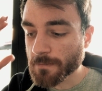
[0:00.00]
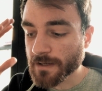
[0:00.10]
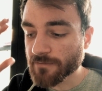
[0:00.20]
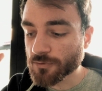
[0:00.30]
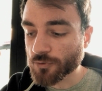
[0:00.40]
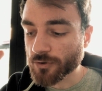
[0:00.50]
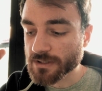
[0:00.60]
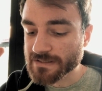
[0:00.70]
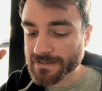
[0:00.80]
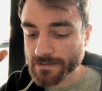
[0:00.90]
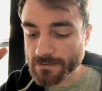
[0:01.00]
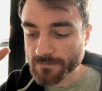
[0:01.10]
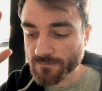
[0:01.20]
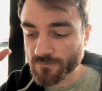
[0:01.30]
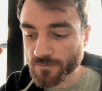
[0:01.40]
believe it or not, is like a
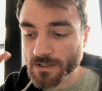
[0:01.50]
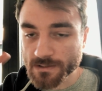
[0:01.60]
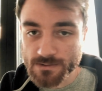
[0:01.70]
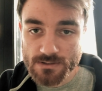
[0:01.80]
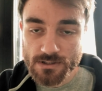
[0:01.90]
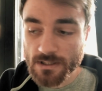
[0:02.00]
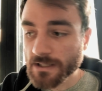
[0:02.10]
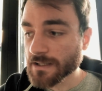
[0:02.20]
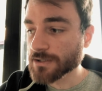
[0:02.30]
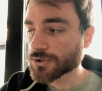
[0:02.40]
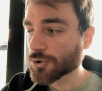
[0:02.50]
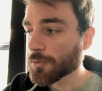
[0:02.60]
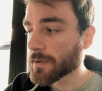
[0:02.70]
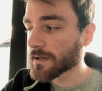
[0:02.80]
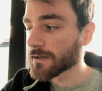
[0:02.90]
village. It's so
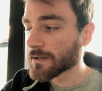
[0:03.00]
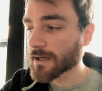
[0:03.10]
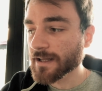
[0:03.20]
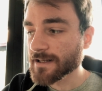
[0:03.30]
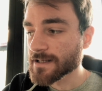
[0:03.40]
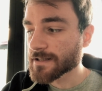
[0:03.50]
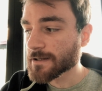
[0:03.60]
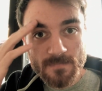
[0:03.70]
big, and